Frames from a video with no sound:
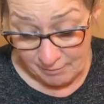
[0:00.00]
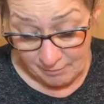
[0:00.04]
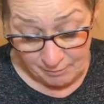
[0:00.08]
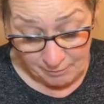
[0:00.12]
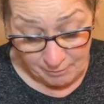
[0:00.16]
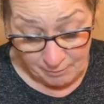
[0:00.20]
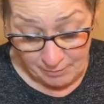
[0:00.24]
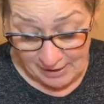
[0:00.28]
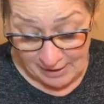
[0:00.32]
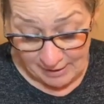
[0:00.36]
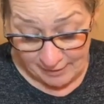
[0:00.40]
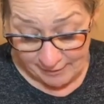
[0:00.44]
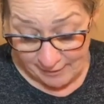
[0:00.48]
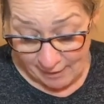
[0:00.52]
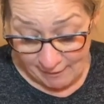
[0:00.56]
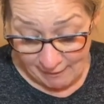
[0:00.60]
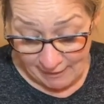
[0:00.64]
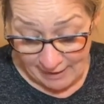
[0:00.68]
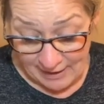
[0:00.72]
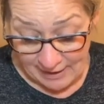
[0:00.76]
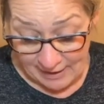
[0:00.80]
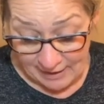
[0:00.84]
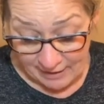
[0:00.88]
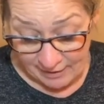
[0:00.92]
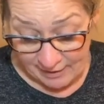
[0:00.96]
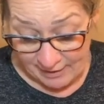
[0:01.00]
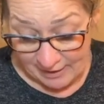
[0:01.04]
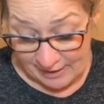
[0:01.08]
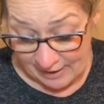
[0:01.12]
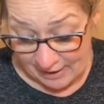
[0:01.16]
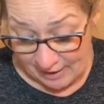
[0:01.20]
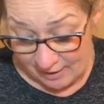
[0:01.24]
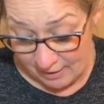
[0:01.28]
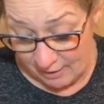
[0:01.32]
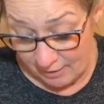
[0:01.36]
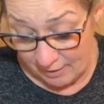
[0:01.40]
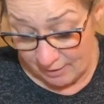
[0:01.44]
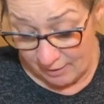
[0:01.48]
because I like it to
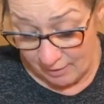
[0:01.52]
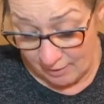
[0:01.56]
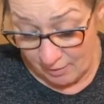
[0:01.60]
get